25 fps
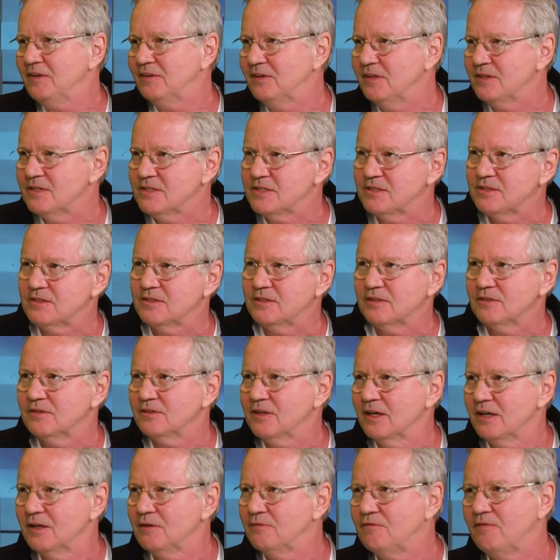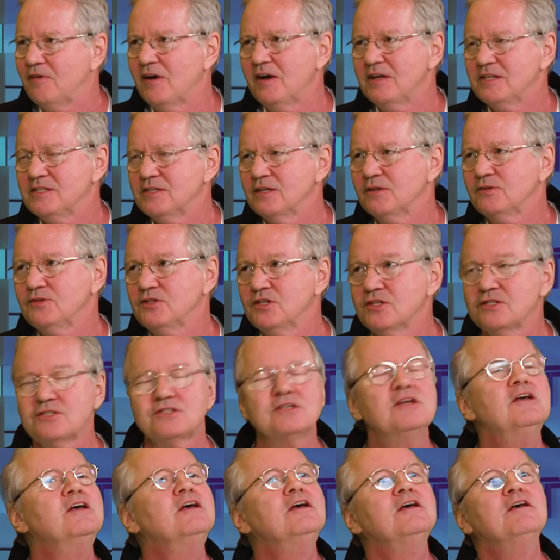this advice. You just
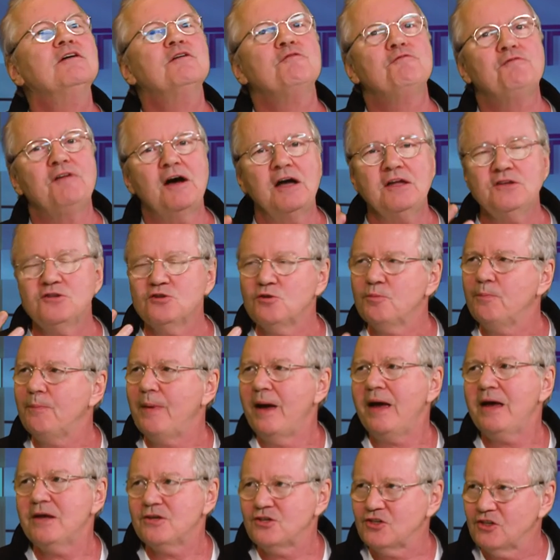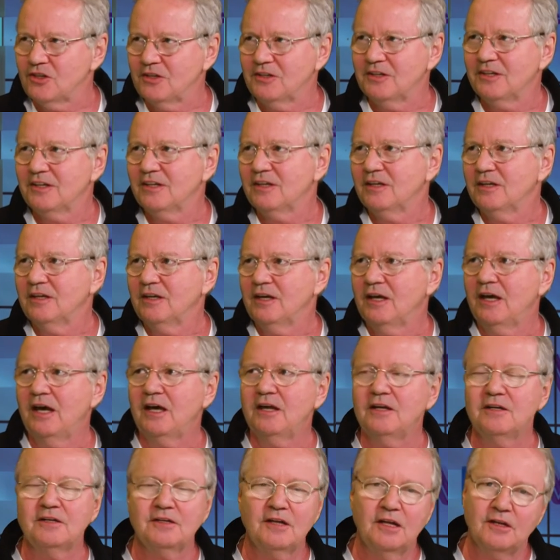find your passion
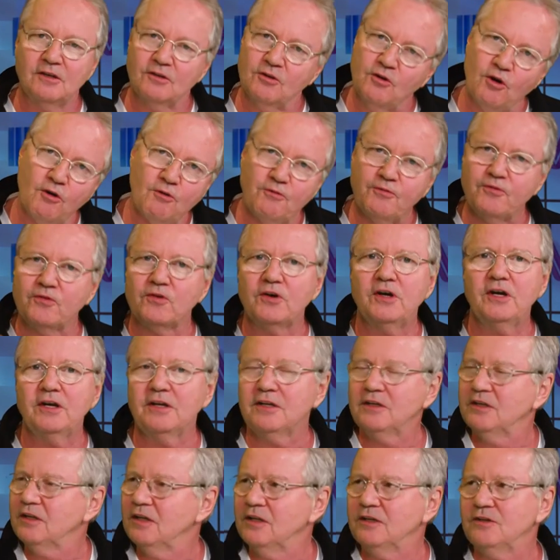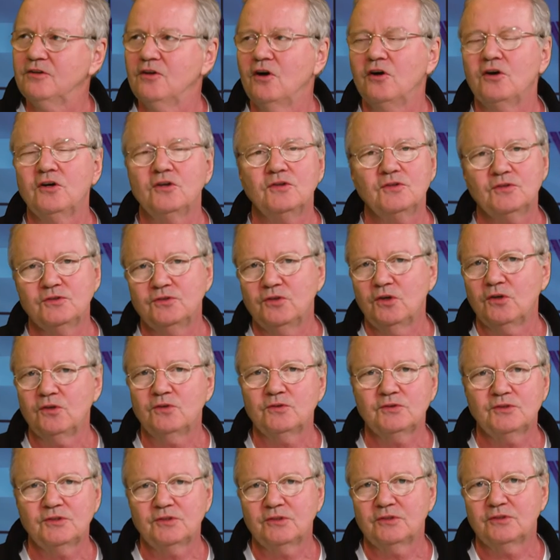and go for it, and
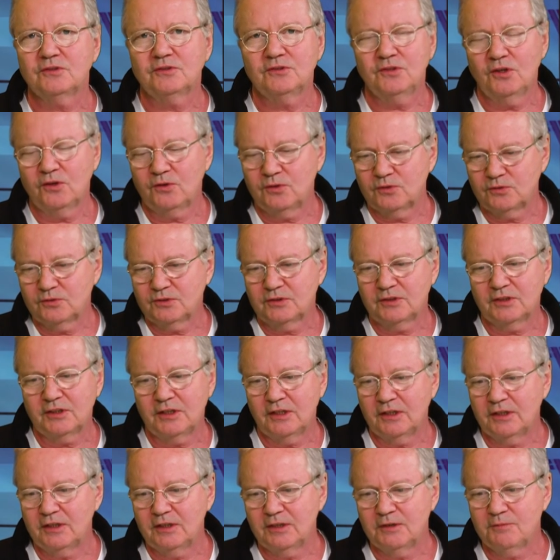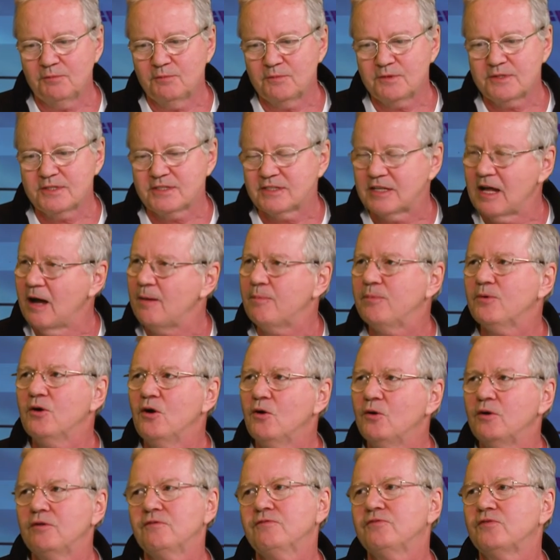don't stop
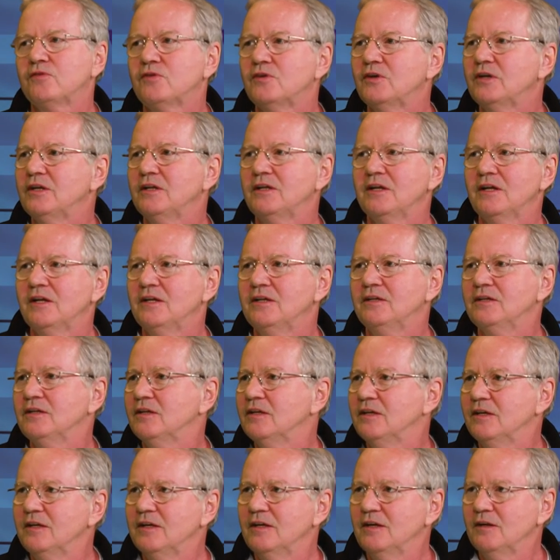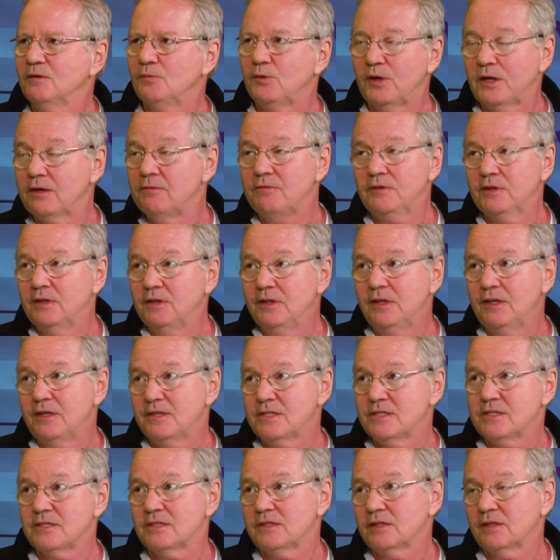going for it, and whatever it
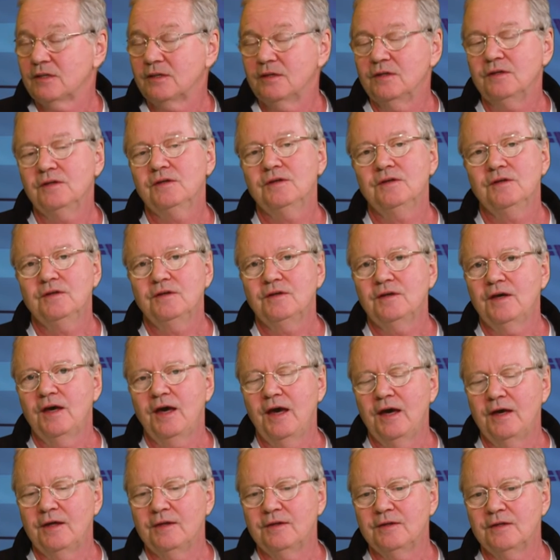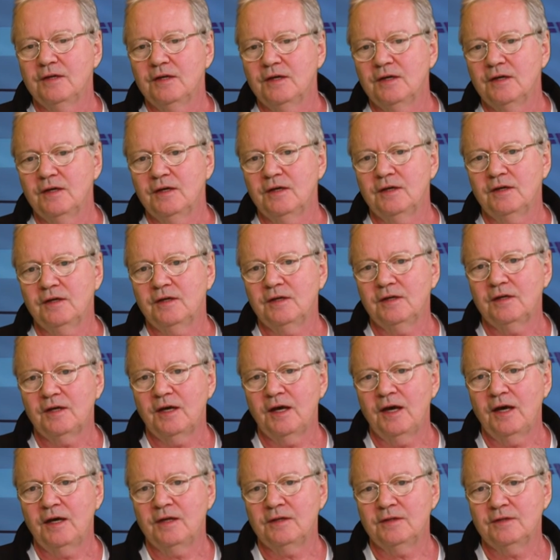is,
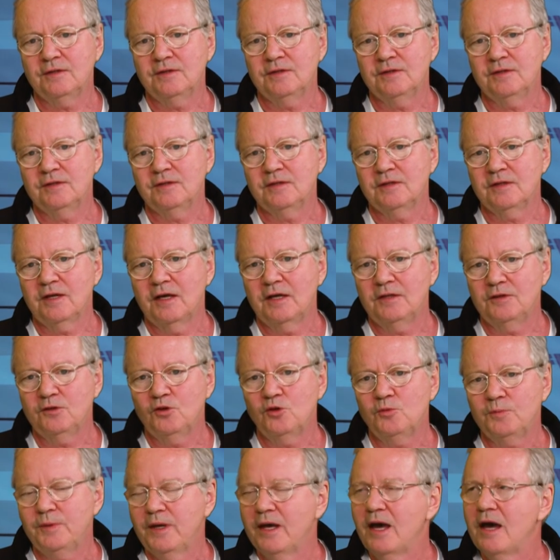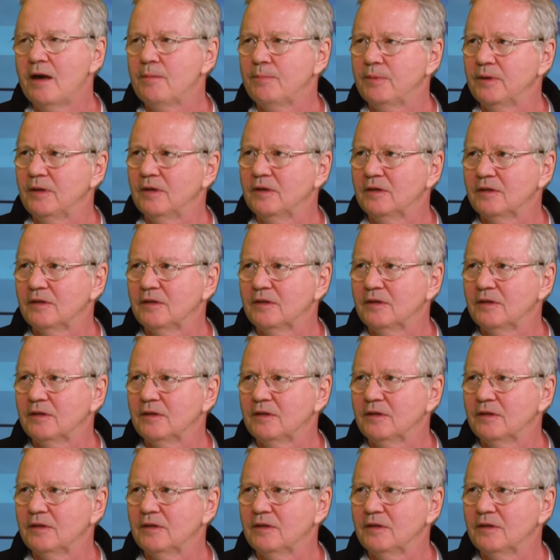and you'll be happy.